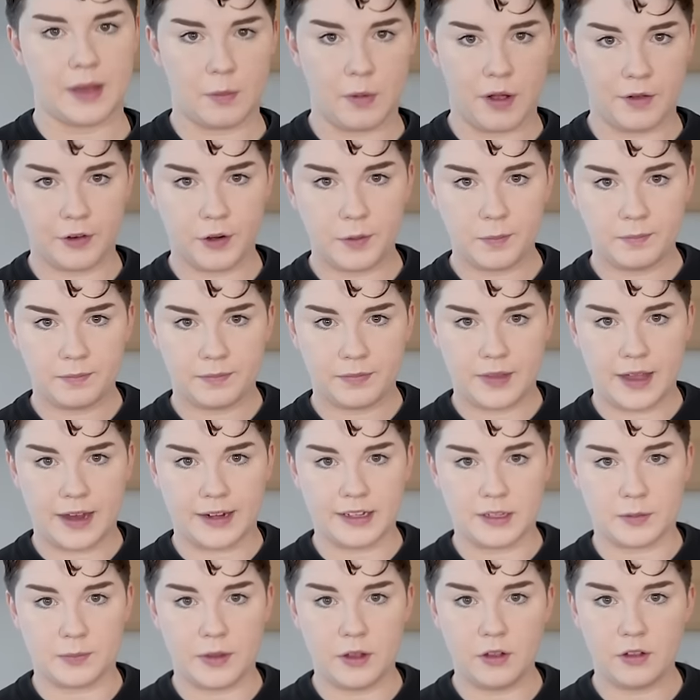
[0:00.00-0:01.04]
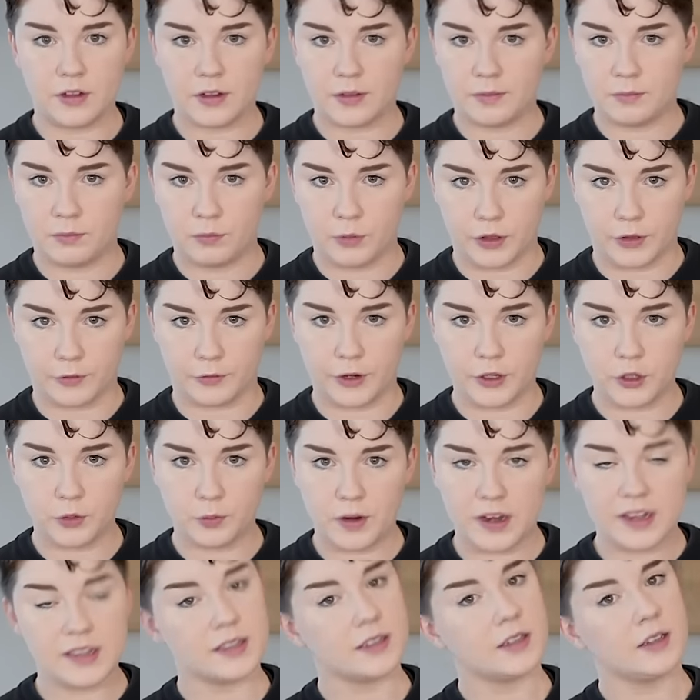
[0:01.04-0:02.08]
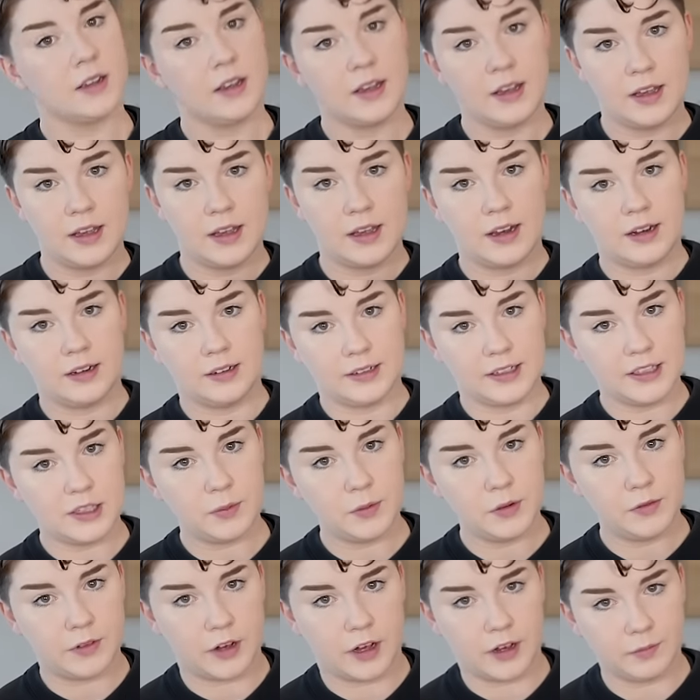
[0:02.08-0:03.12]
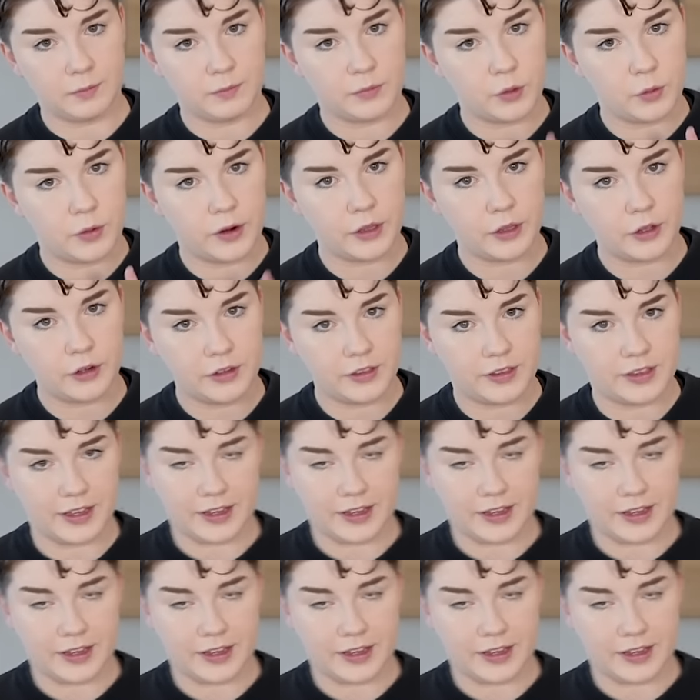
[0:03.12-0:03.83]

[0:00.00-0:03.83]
However, that is milk with a French press let's move on to our third